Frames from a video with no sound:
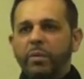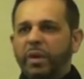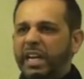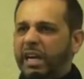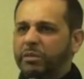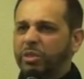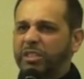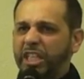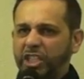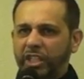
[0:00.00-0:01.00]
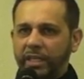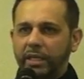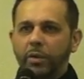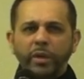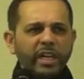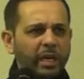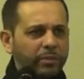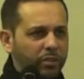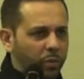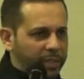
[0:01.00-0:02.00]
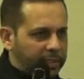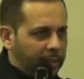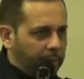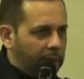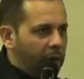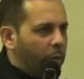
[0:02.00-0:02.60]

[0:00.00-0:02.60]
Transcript: When it comes to teaching, when it comes to wisdom,